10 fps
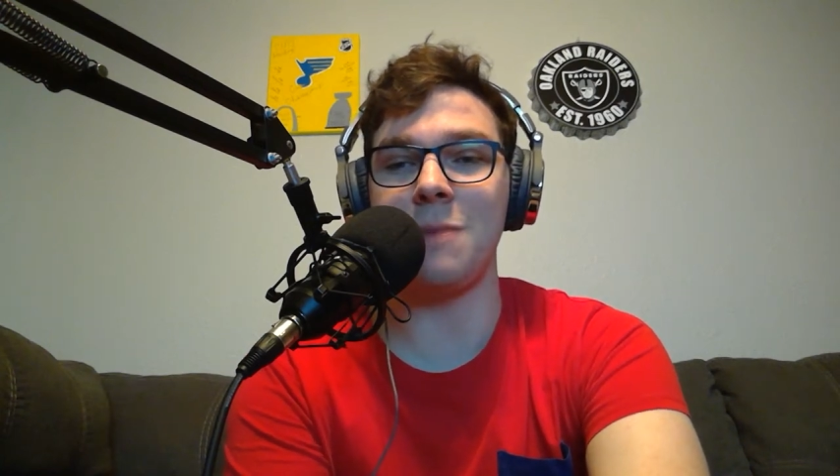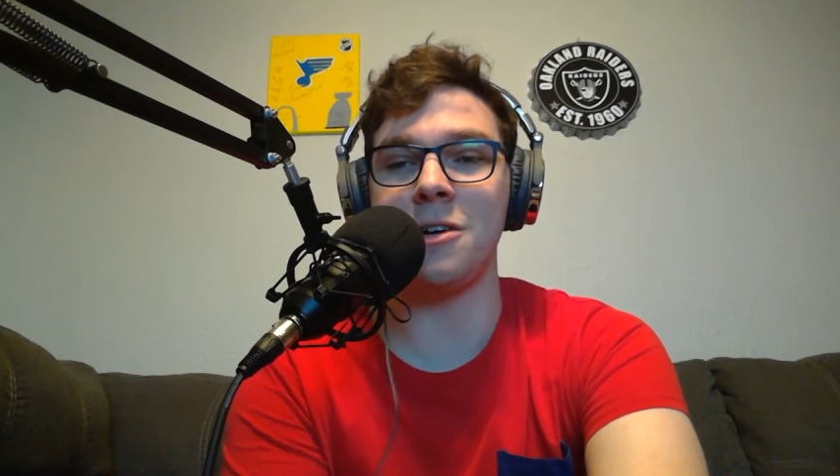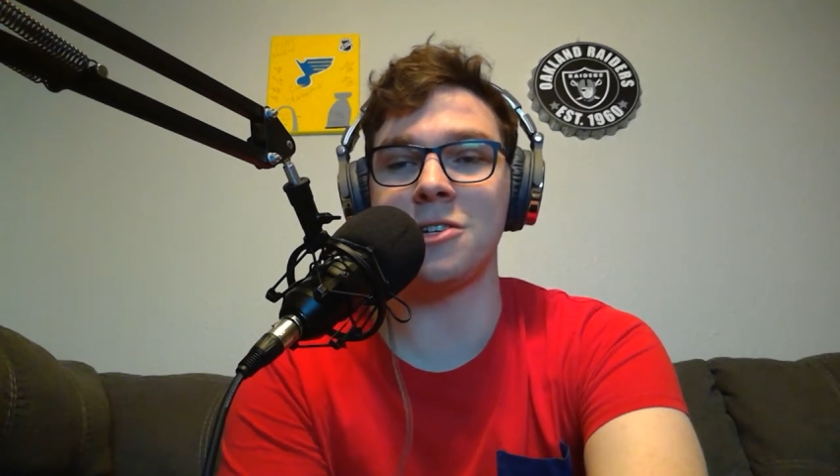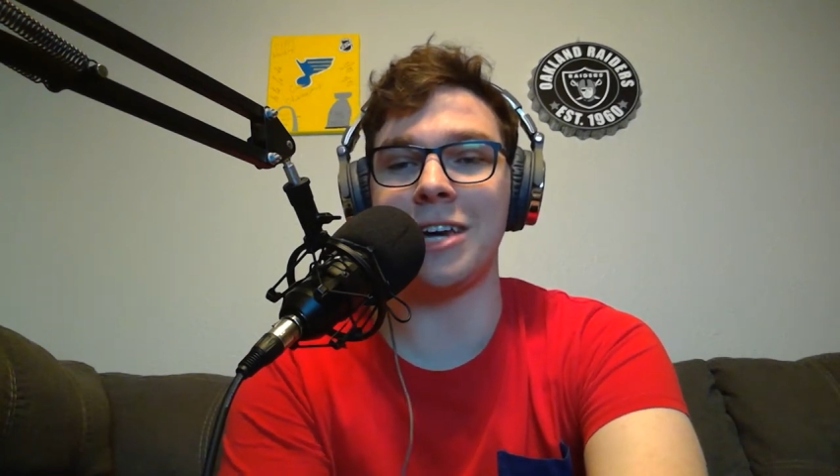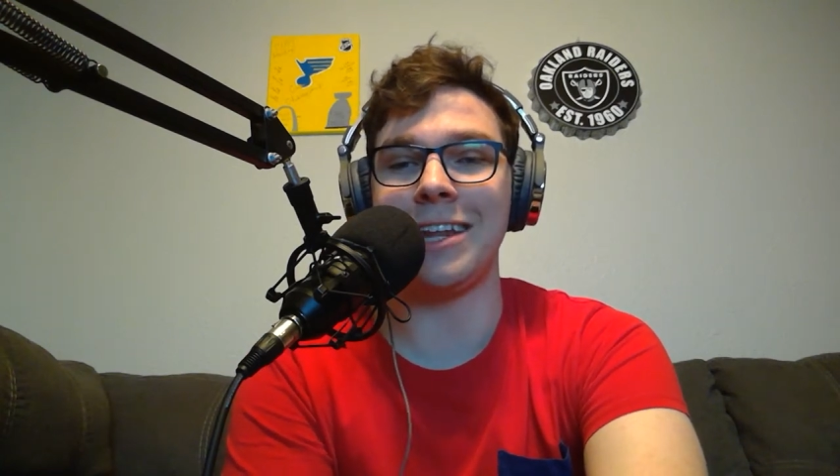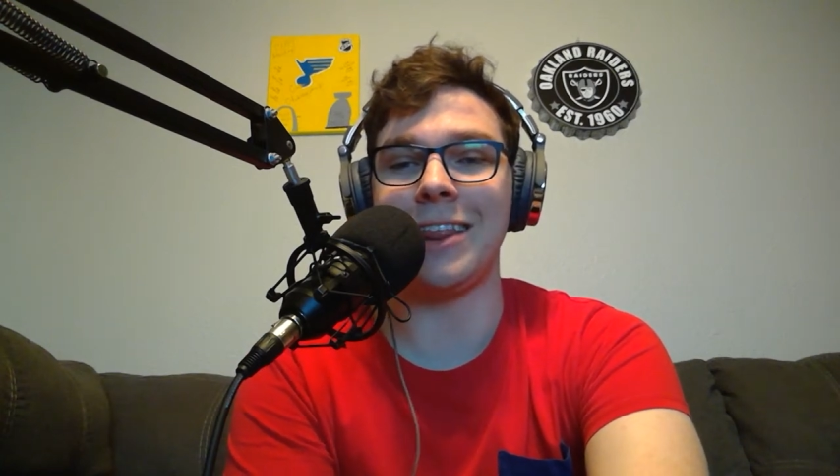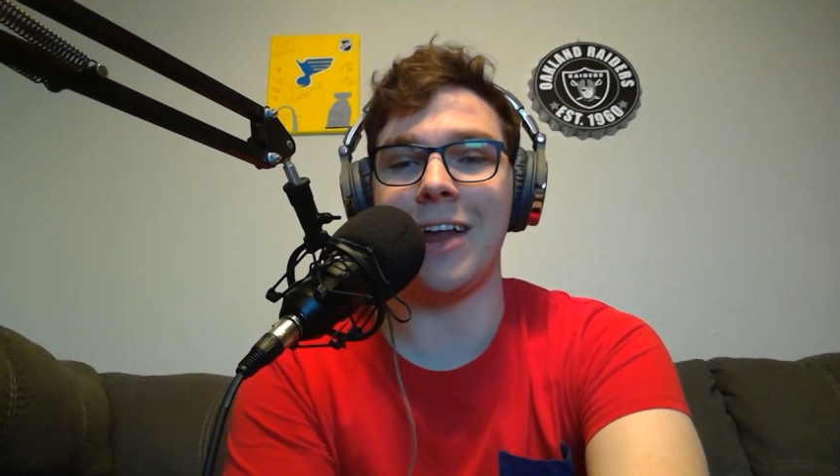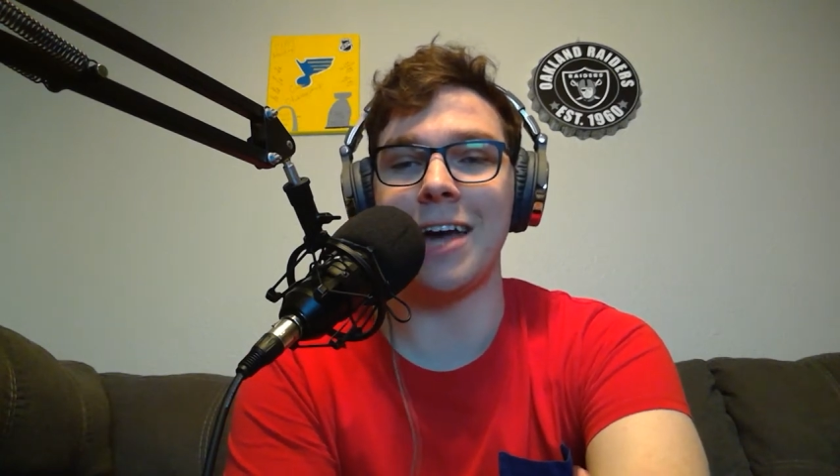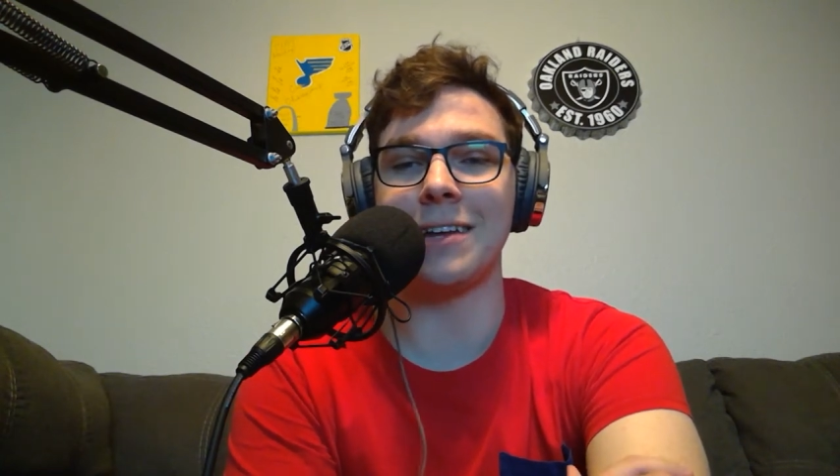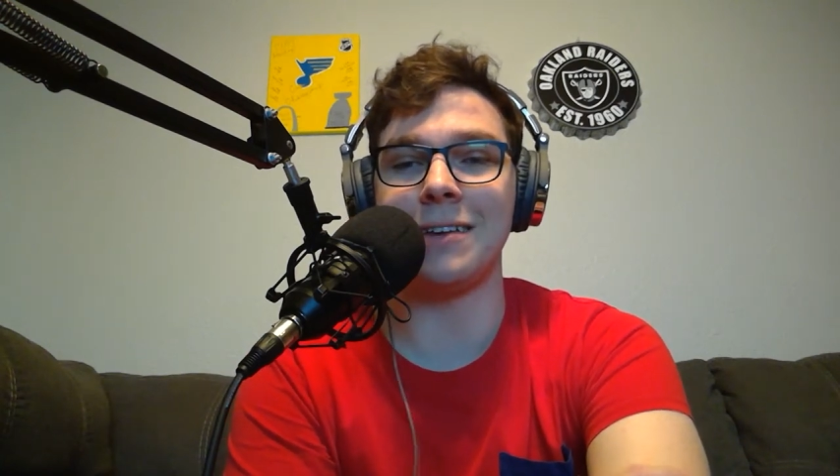image, and
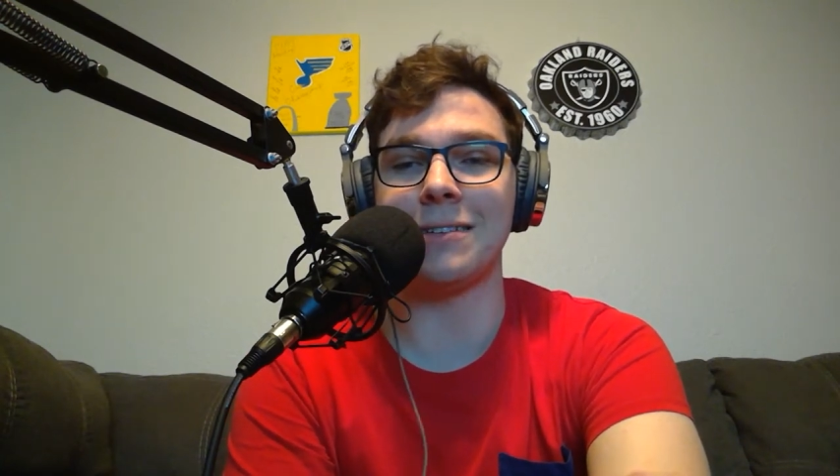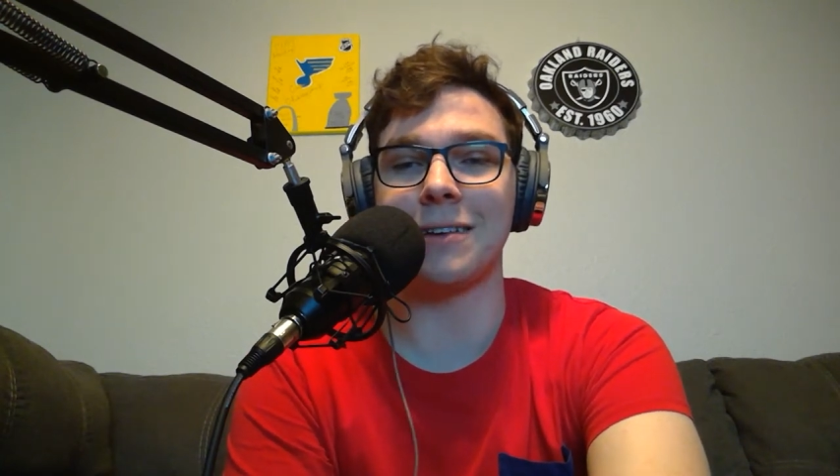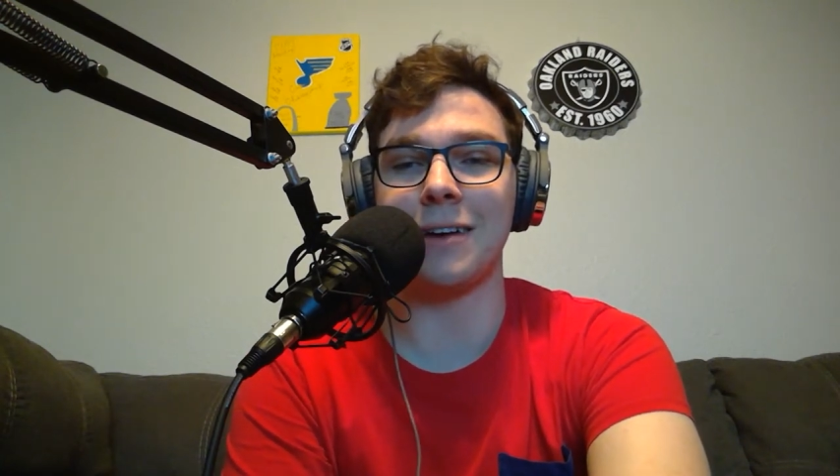likeness